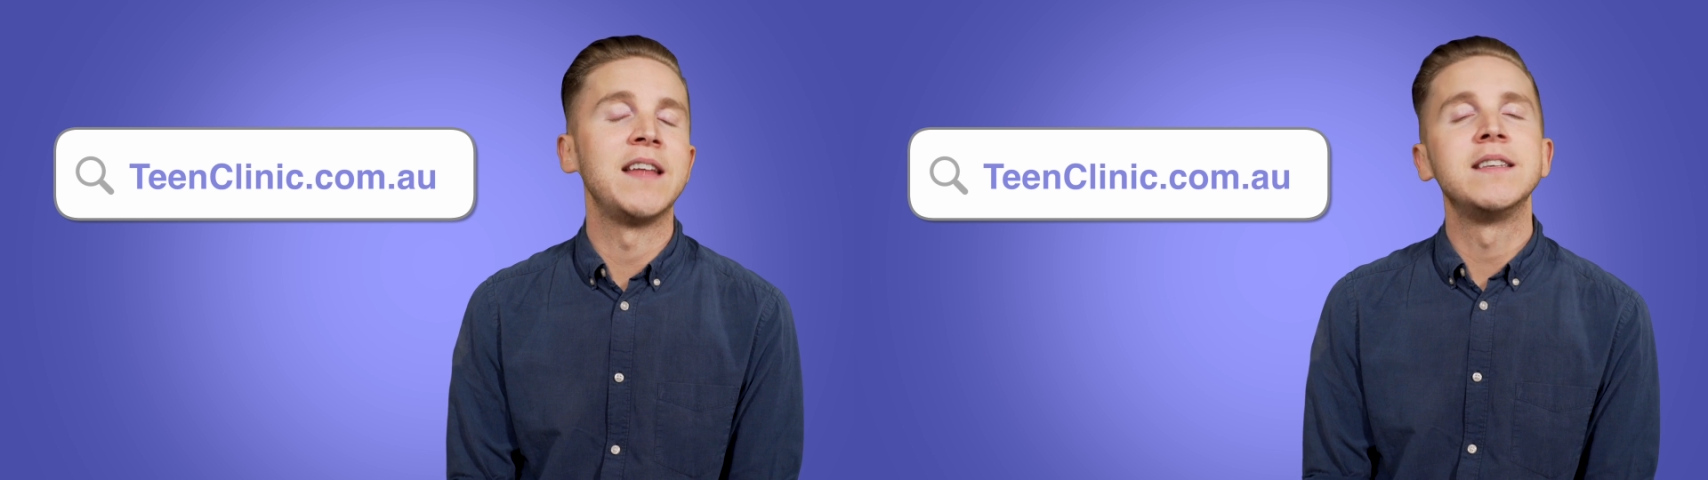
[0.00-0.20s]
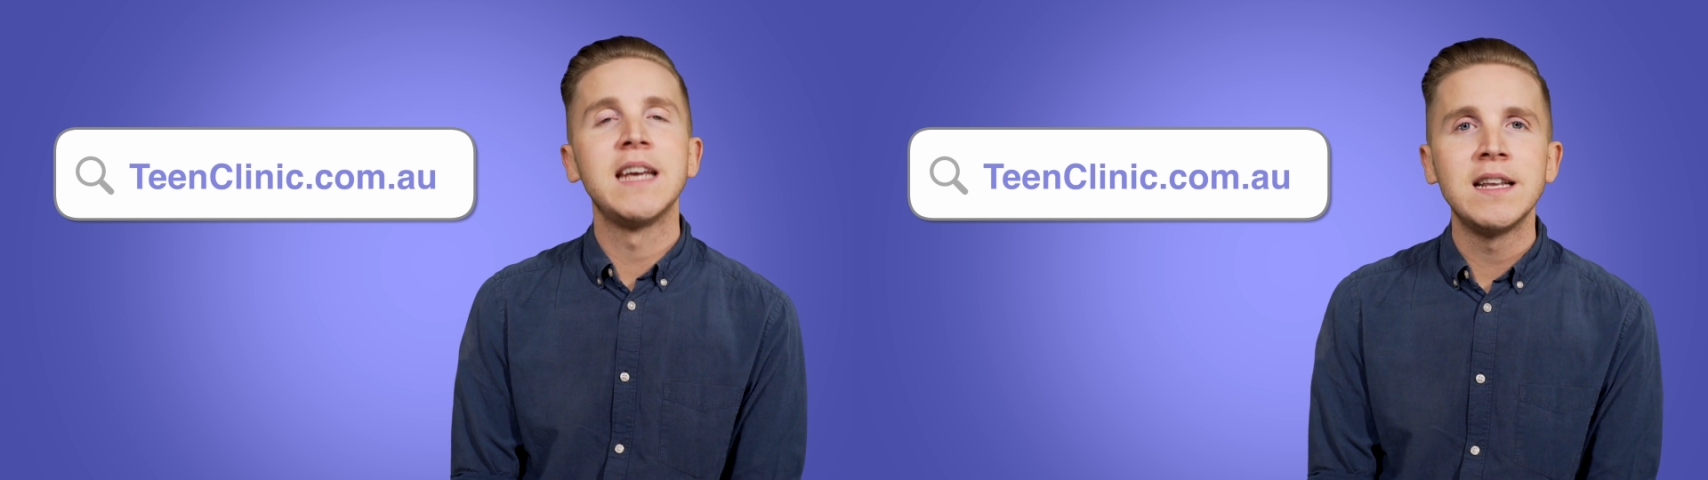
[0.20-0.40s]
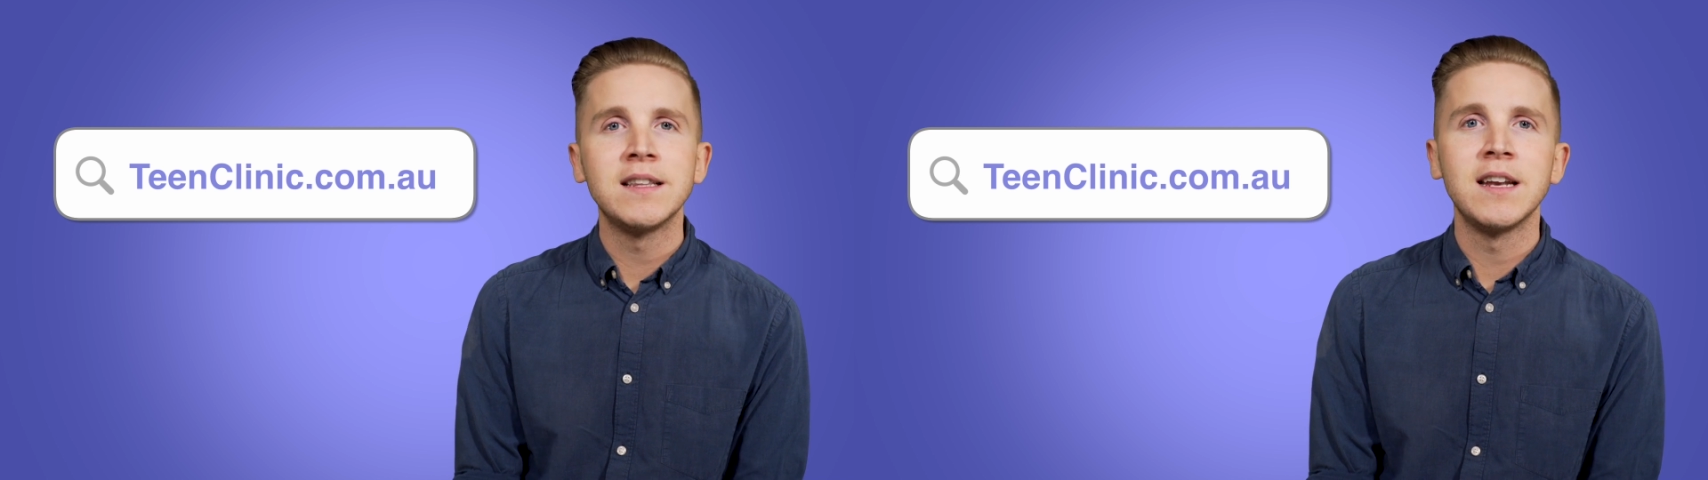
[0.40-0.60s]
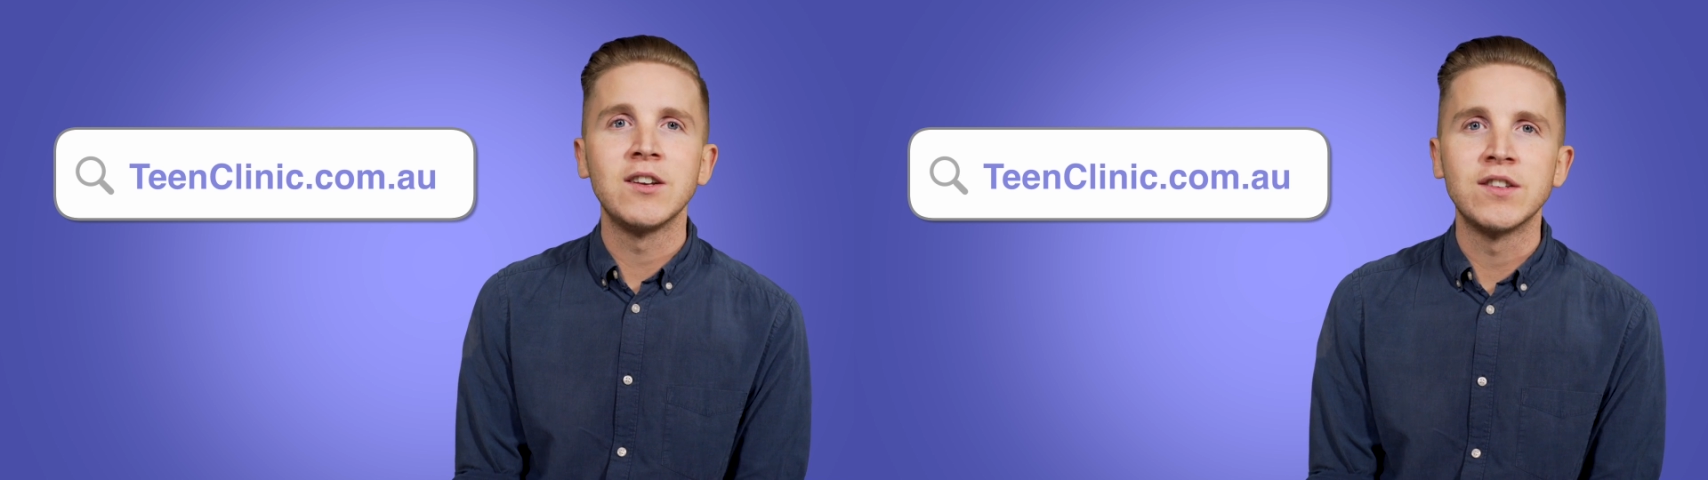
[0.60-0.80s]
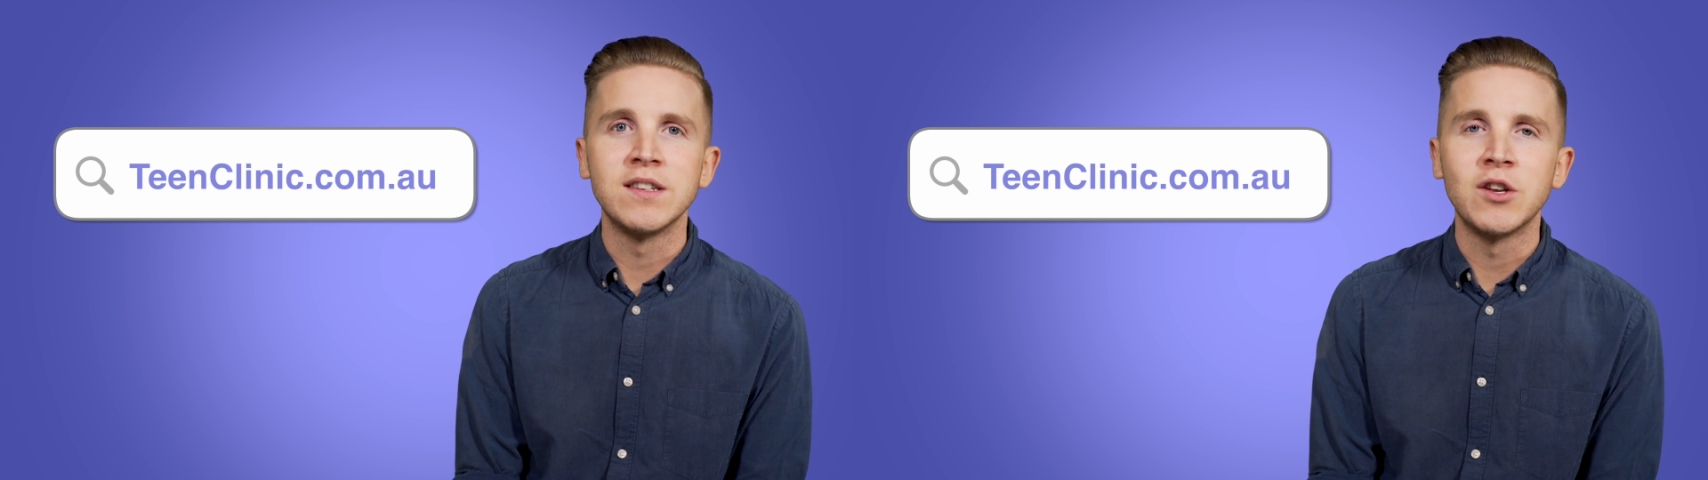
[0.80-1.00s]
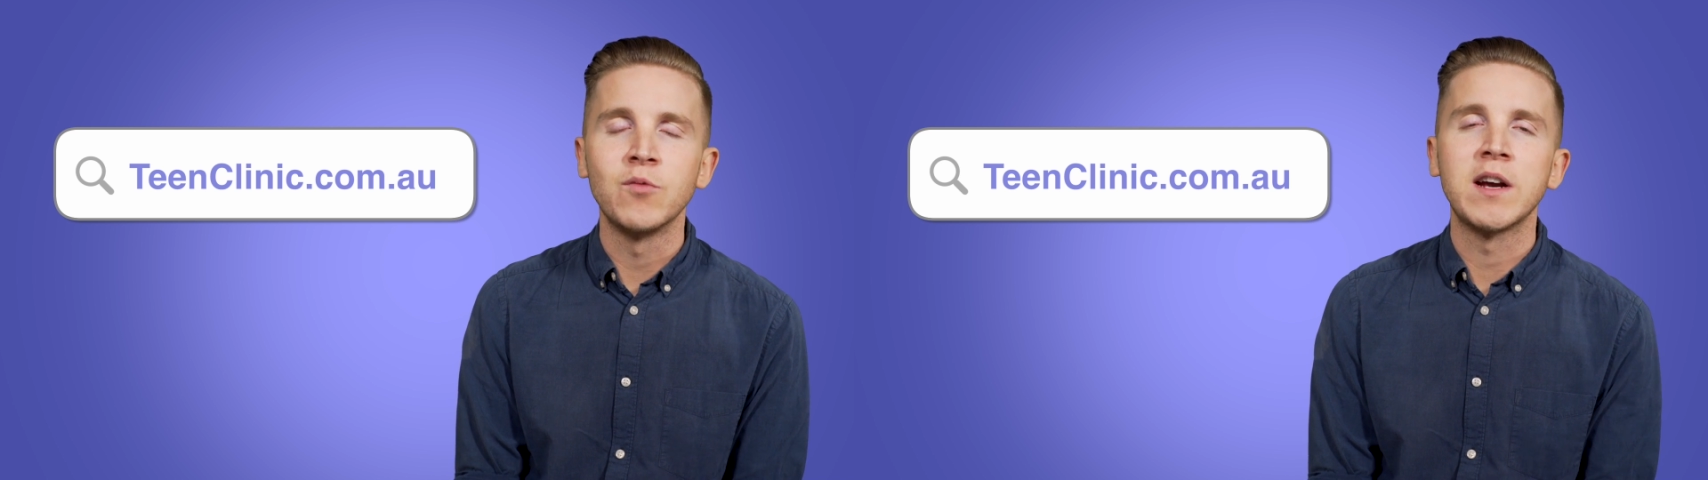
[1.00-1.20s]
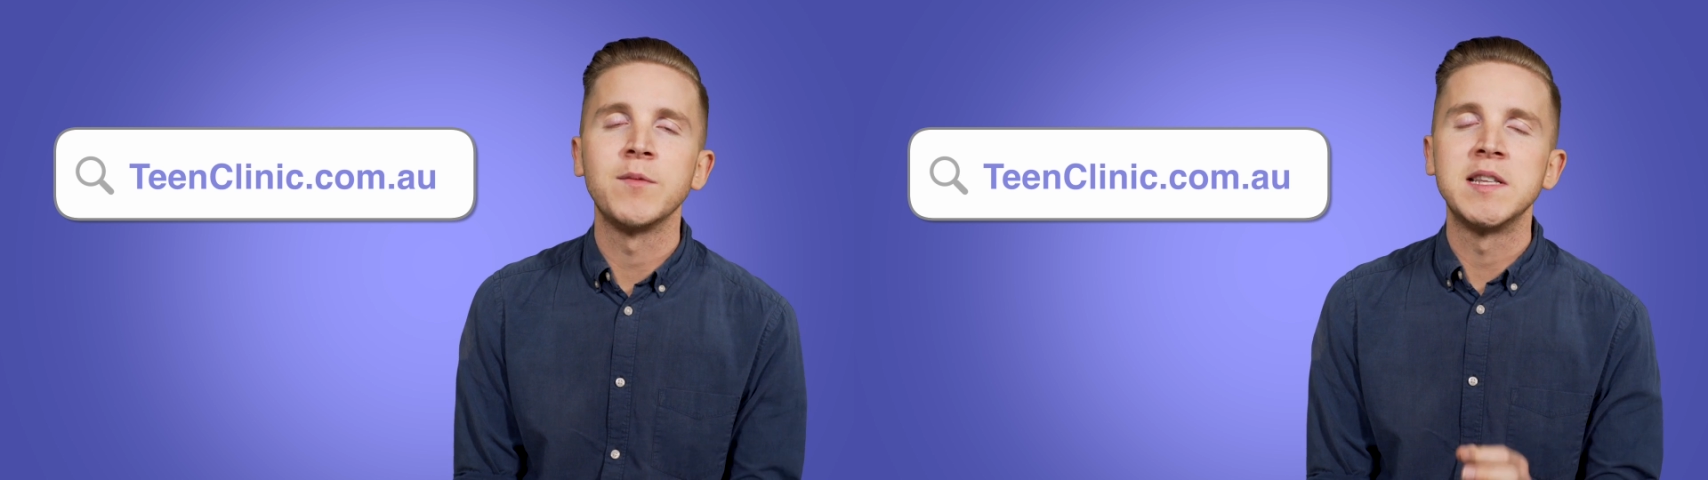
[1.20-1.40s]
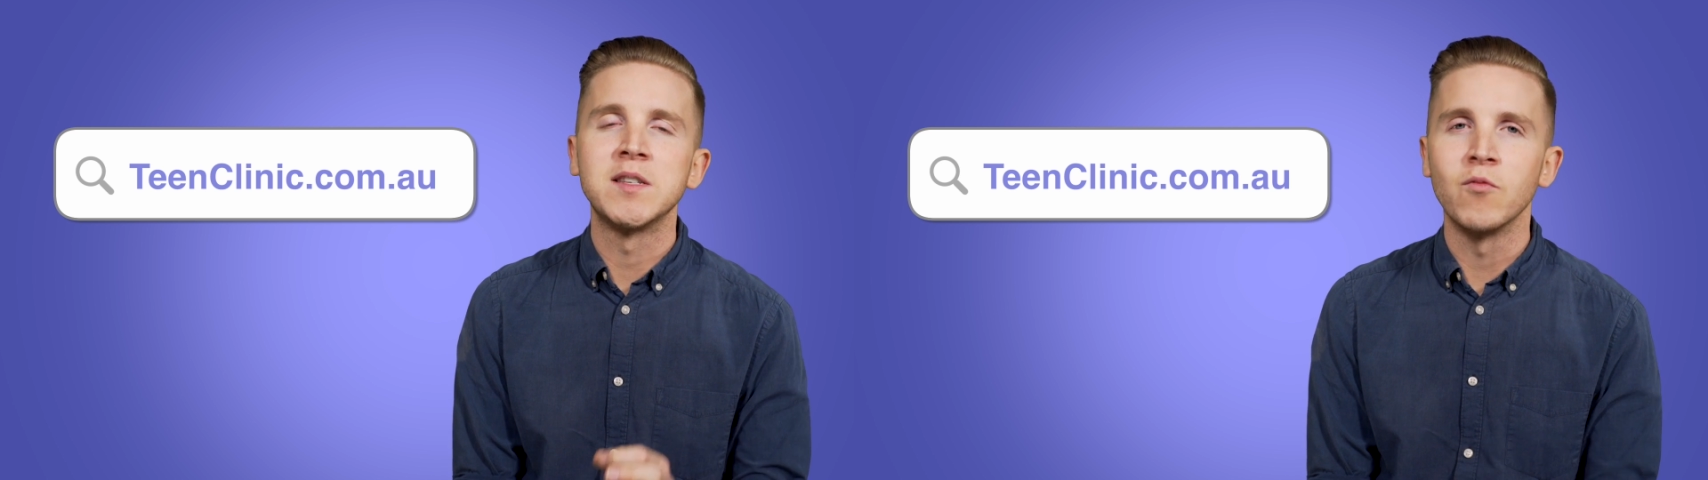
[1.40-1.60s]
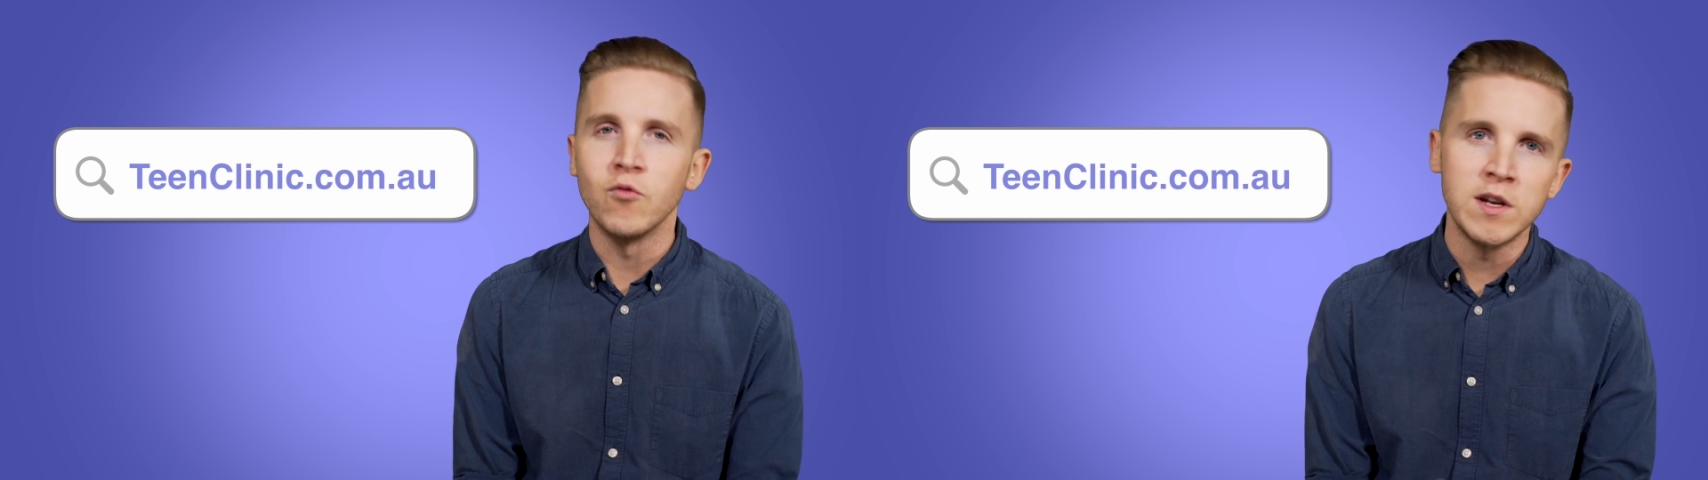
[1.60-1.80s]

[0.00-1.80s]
and the Teen Clinic nurses can recommend some